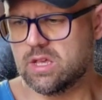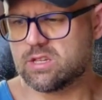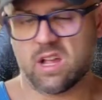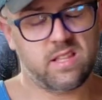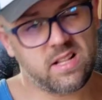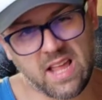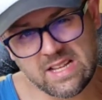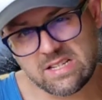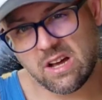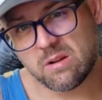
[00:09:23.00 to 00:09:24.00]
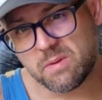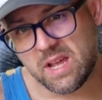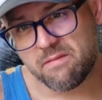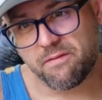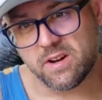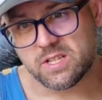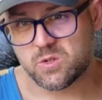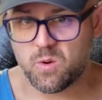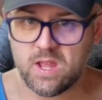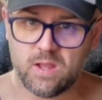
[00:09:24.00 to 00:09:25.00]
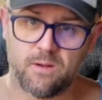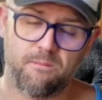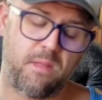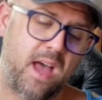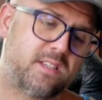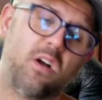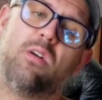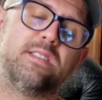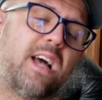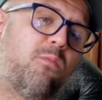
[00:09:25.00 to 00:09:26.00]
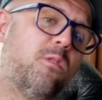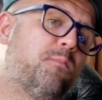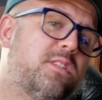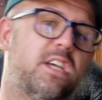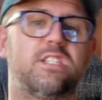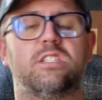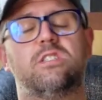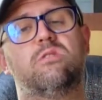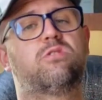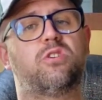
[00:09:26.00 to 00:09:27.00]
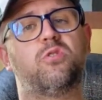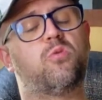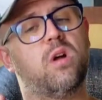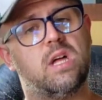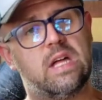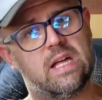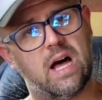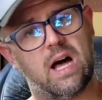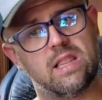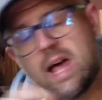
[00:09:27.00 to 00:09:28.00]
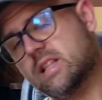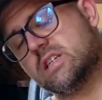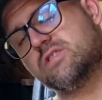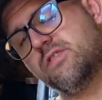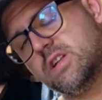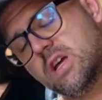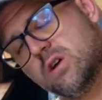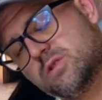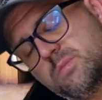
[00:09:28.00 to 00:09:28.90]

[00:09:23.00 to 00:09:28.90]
So I think that's going to be it for this week. As always, I will petition you to like this video,